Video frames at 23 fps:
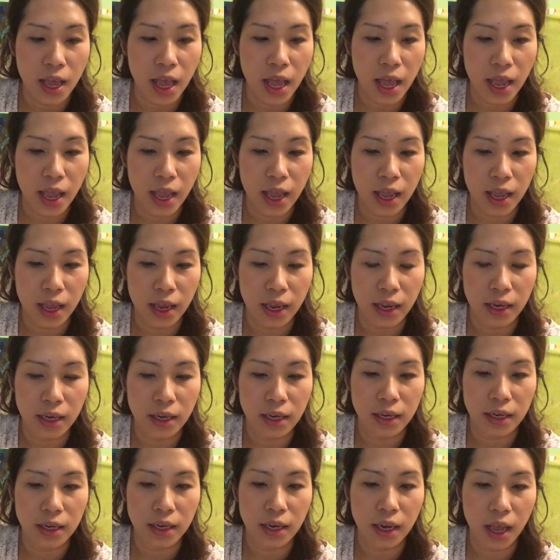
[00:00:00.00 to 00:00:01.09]

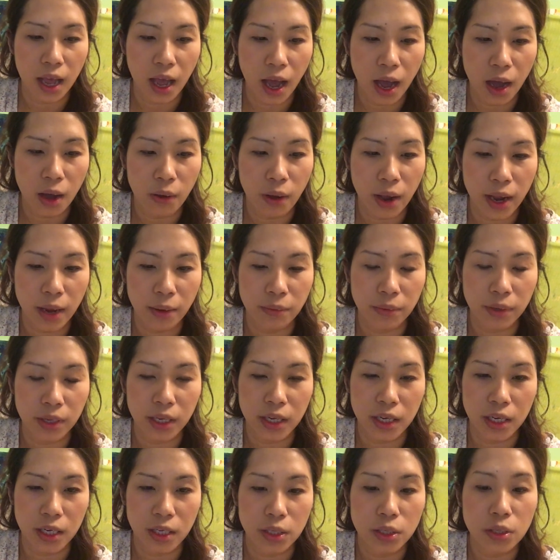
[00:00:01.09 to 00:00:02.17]
and how I'm
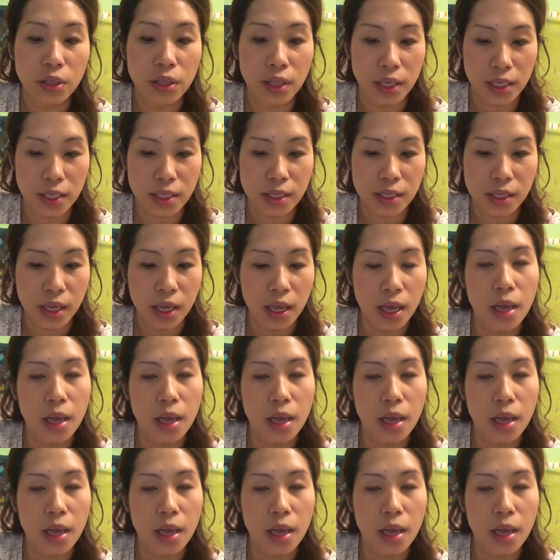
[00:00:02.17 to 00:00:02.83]
gonna do this.